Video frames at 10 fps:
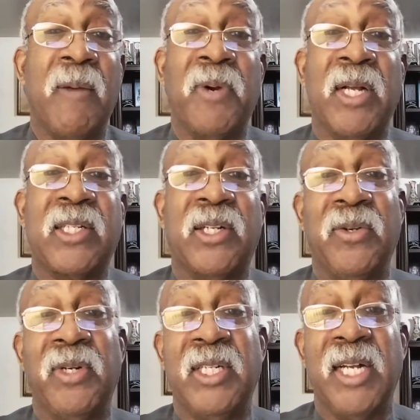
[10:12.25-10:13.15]
A
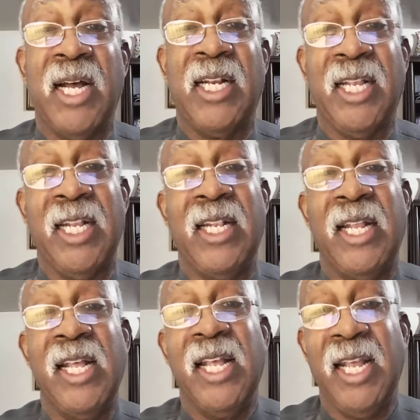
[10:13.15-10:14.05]
prostitute is not
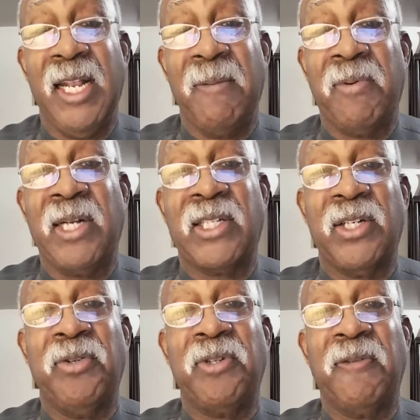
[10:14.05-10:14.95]
in in
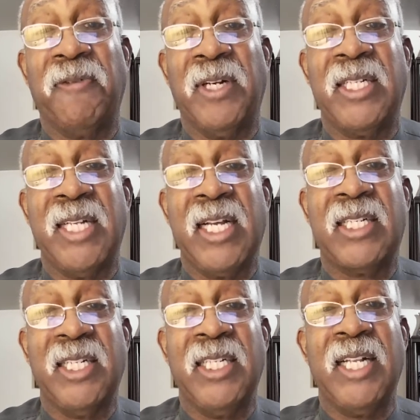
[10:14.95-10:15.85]
prostitution for the
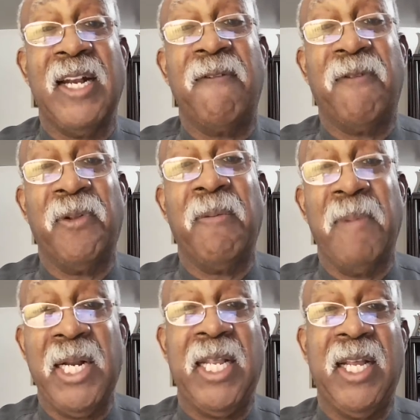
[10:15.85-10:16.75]
sex; she's in it for the
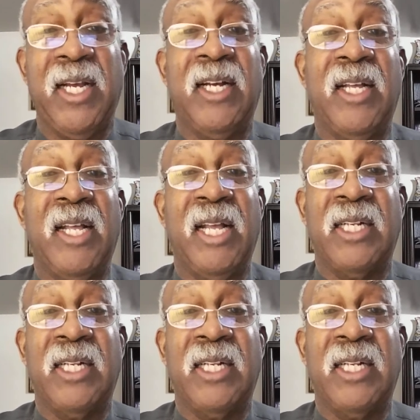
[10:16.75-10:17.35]
money. Huh?